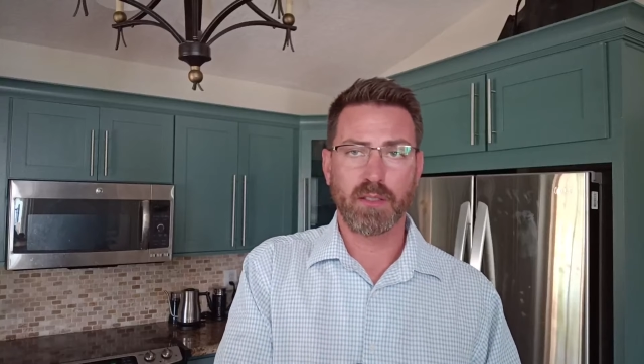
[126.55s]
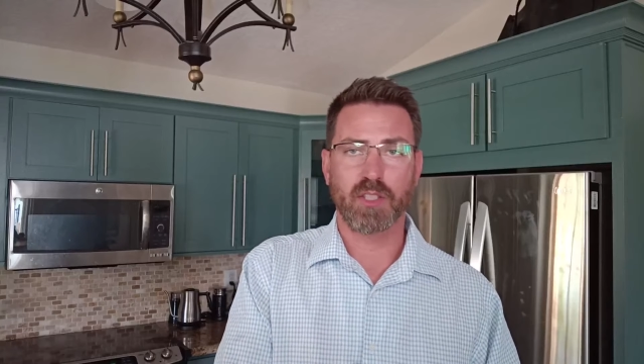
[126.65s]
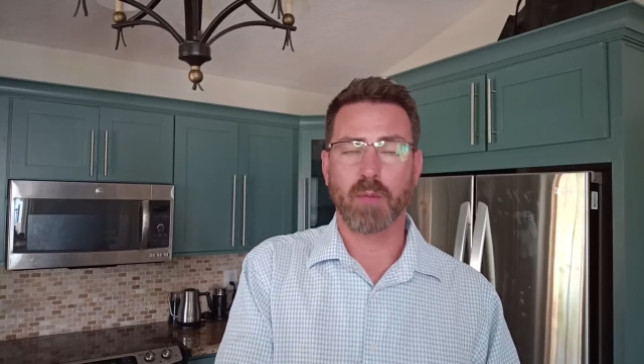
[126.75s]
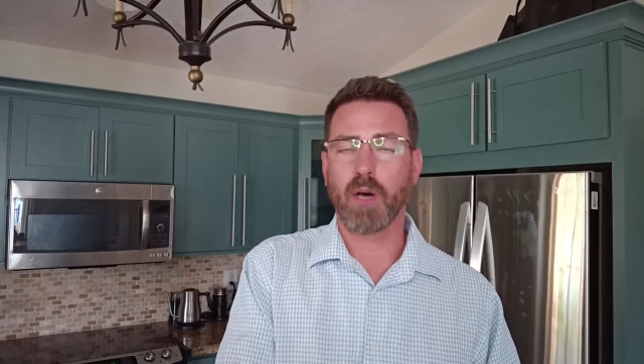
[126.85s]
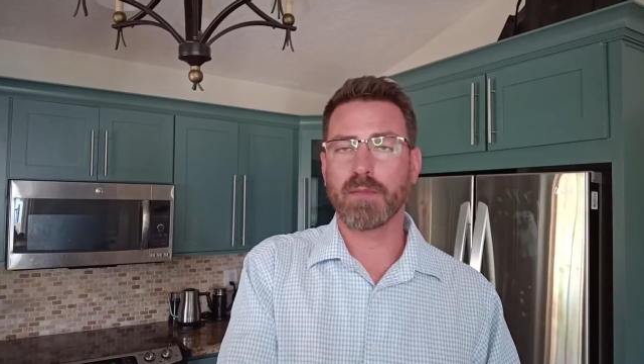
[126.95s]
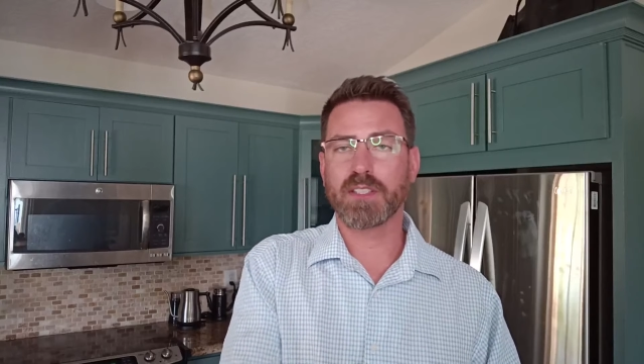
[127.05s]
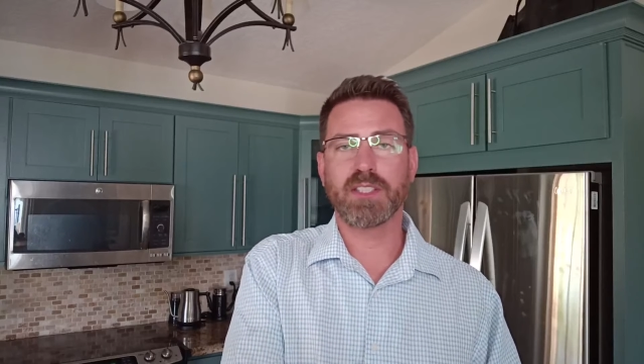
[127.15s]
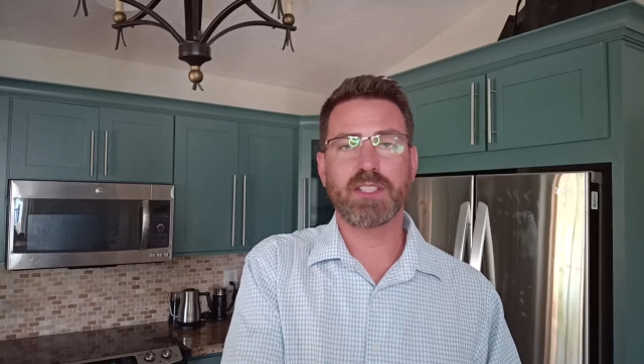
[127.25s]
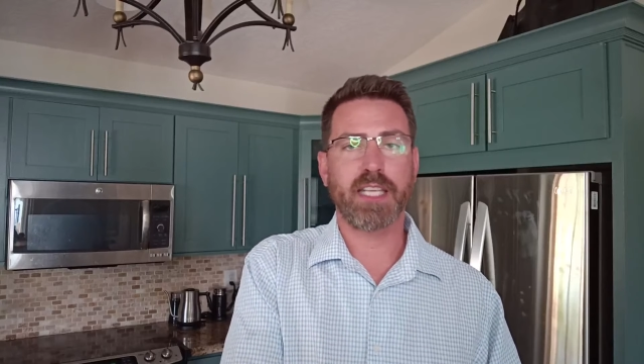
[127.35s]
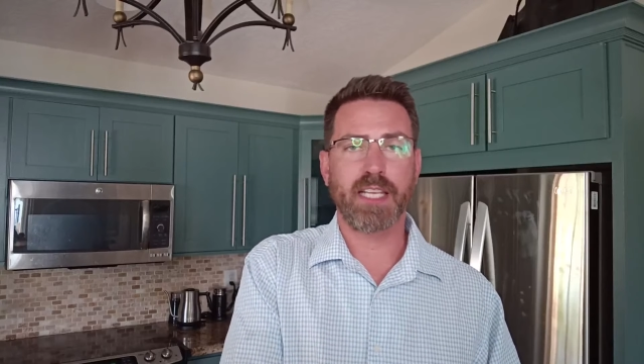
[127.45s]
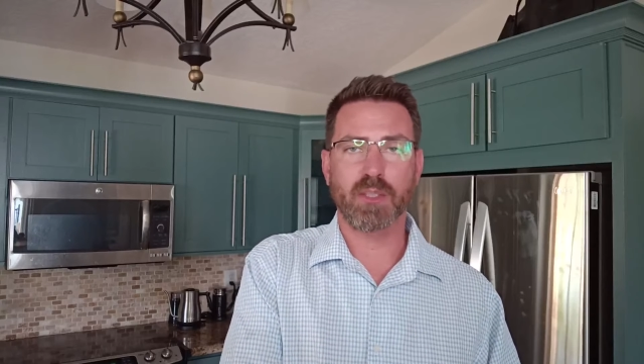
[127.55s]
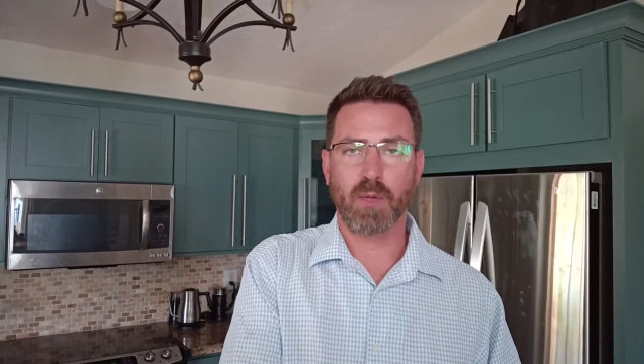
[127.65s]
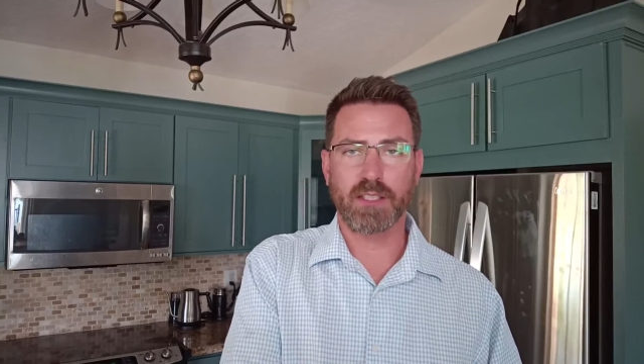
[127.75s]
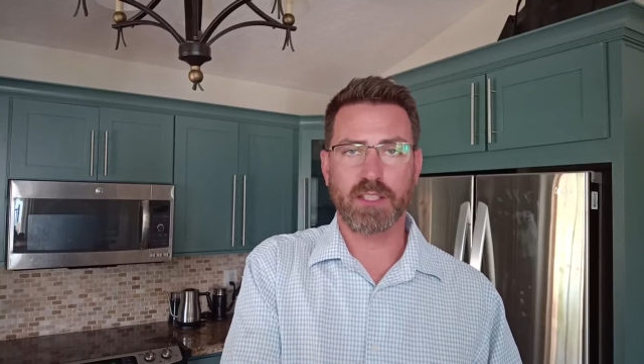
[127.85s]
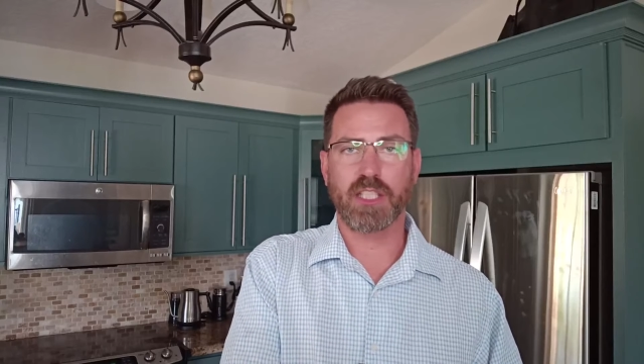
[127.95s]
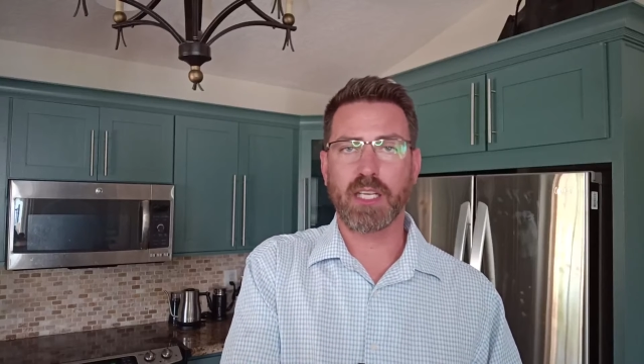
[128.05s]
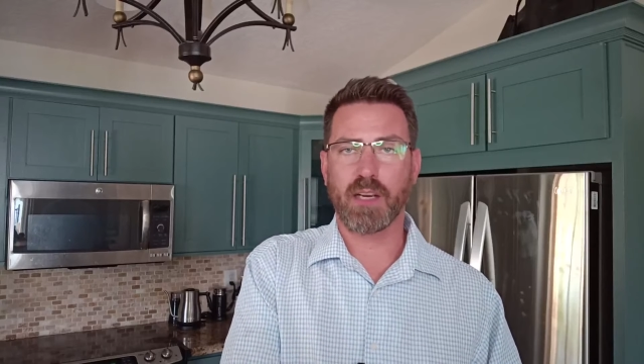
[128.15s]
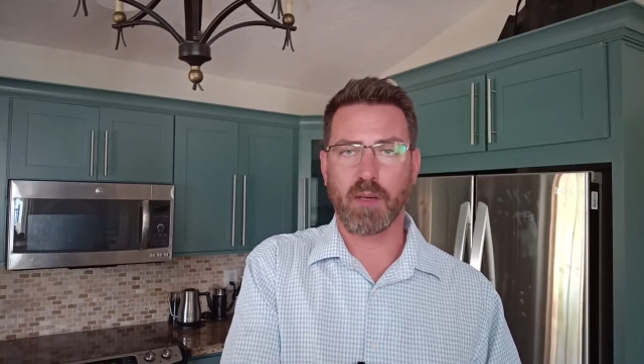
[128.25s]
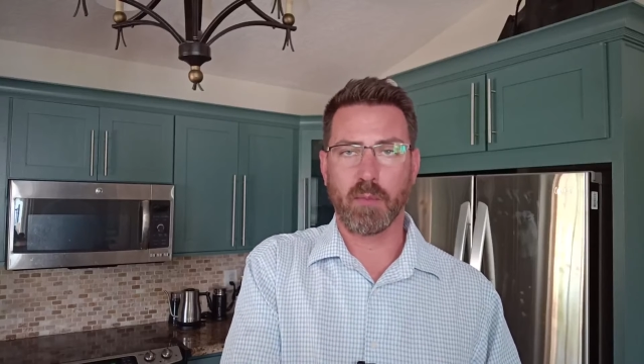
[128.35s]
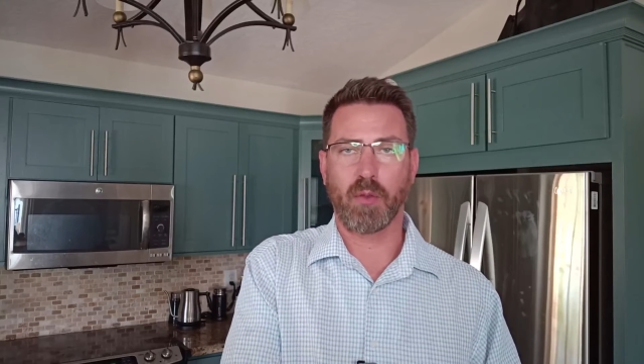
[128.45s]
Some offices, the agent writes a check
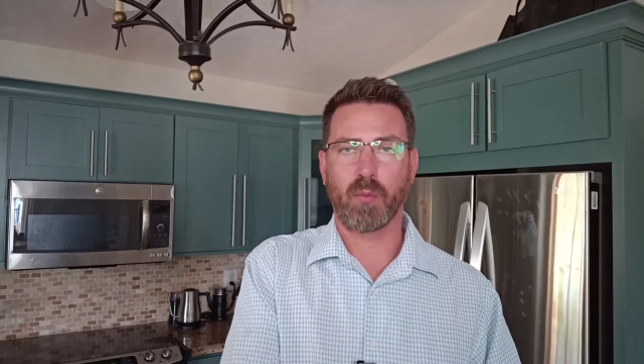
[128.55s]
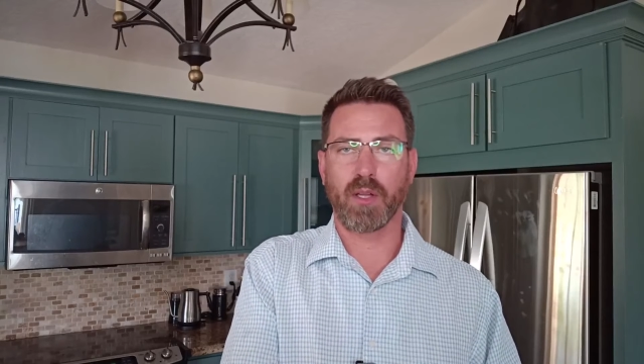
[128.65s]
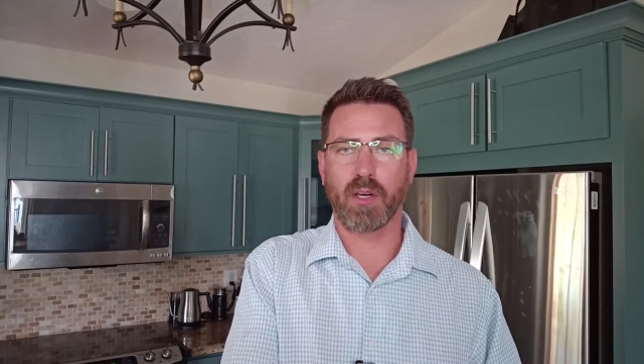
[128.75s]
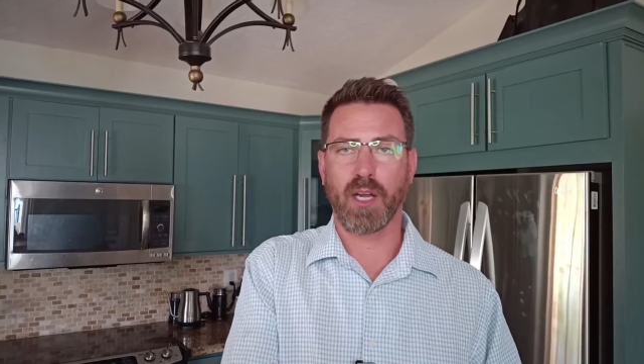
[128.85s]
every month whether